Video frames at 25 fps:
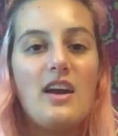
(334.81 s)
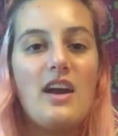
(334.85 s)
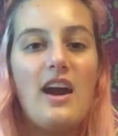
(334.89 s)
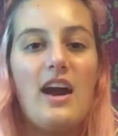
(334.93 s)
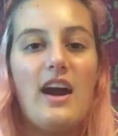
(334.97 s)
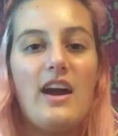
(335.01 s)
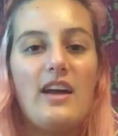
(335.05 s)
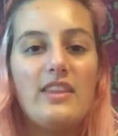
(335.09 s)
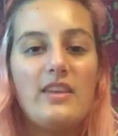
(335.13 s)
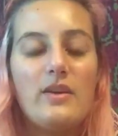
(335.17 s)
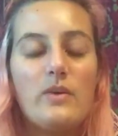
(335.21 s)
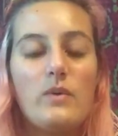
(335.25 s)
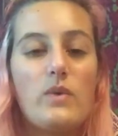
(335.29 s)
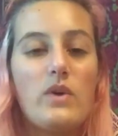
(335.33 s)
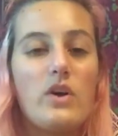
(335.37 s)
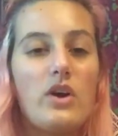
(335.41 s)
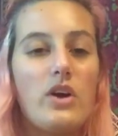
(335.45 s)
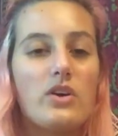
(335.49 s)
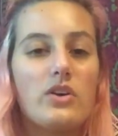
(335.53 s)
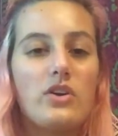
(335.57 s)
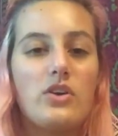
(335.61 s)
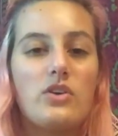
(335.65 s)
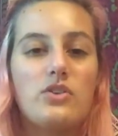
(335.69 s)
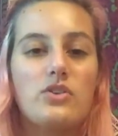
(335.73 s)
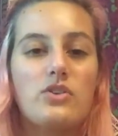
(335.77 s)
I think we all
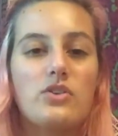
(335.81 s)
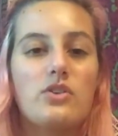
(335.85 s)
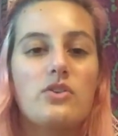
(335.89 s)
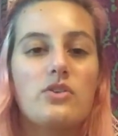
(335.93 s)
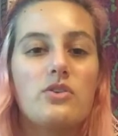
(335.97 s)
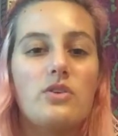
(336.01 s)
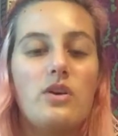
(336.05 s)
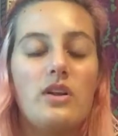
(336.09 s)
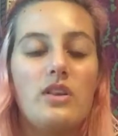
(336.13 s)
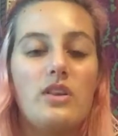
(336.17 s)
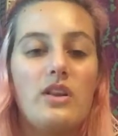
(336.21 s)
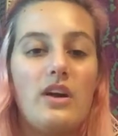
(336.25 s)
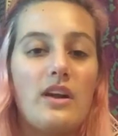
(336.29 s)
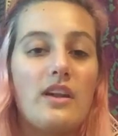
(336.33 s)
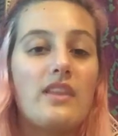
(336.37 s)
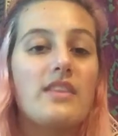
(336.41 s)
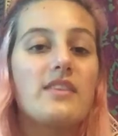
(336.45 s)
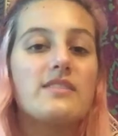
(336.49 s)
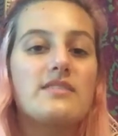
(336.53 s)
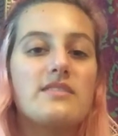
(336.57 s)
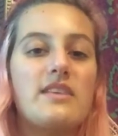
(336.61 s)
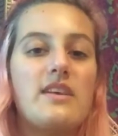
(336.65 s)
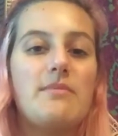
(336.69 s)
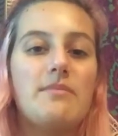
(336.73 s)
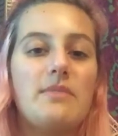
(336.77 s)
go through a lot of the
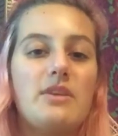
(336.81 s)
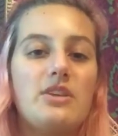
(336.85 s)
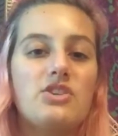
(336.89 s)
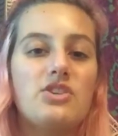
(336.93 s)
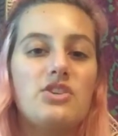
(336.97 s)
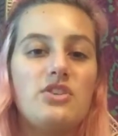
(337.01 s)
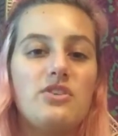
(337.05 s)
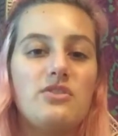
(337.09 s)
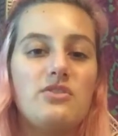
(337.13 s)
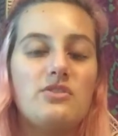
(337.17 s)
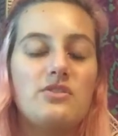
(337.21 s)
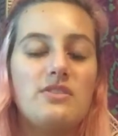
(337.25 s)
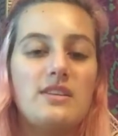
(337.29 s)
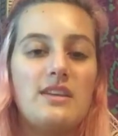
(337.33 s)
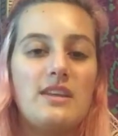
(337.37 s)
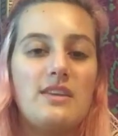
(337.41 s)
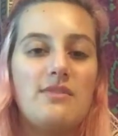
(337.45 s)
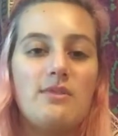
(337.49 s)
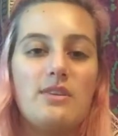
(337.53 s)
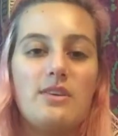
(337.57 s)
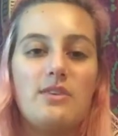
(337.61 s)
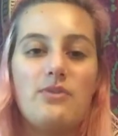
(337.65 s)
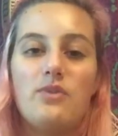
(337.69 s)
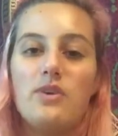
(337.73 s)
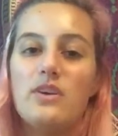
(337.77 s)
same issues, and even
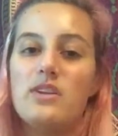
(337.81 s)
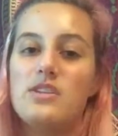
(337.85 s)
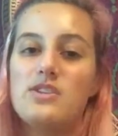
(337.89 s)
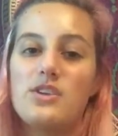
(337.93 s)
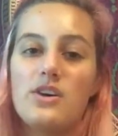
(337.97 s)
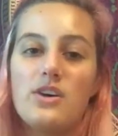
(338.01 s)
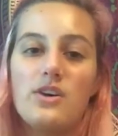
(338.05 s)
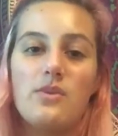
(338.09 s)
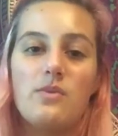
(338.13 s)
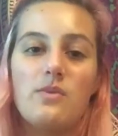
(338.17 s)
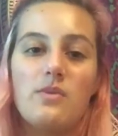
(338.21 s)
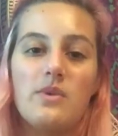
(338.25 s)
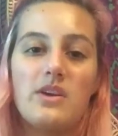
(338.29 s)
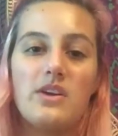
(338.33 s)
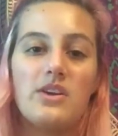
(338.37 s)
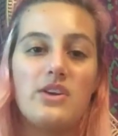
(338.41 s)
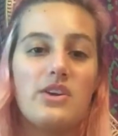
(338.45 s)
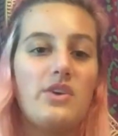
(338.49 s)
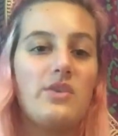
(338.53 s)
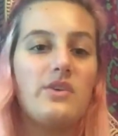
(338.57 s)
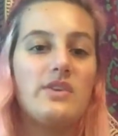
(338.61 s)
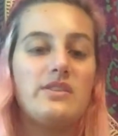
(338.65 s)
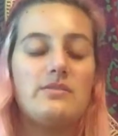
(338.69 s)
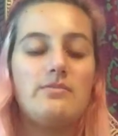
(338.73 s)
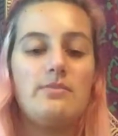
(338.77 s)
if we don't, we can
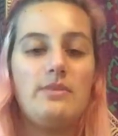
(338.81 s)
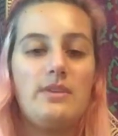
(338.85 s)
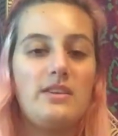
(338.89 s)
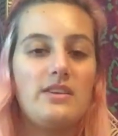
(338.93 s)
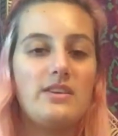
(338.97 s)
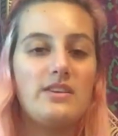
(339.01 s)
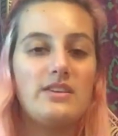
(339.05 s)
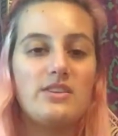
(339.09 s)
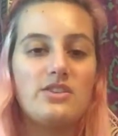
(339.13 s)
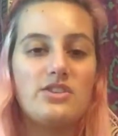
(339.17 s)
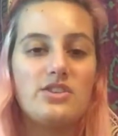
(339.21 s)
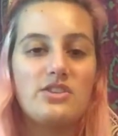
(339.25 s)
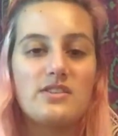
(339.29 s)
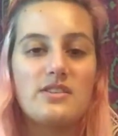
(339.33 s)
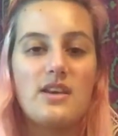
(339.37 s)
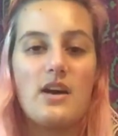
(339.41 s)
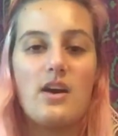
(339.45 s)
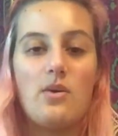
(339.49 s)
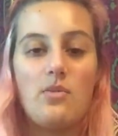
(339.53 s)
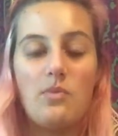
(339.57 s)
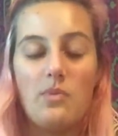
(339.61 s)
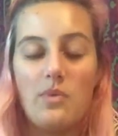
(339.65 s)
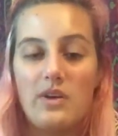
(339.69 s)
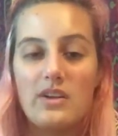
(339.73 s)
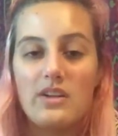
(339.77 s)
always be there to just
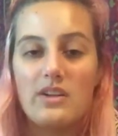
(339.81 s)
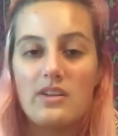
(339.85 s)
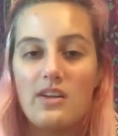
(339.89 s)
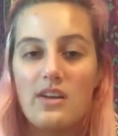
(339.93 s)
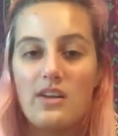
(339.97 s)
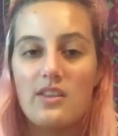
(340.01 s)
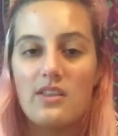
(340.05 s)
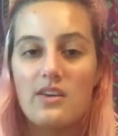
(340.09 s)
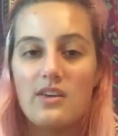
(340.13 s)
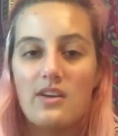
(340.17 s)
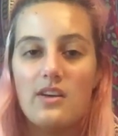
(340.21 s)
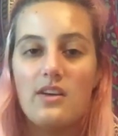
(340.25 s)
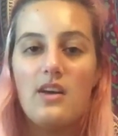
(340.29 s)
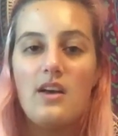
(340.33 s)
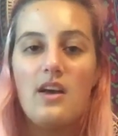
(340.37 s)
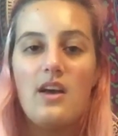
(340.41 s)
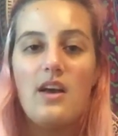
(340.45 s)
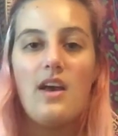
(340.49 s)
help one another.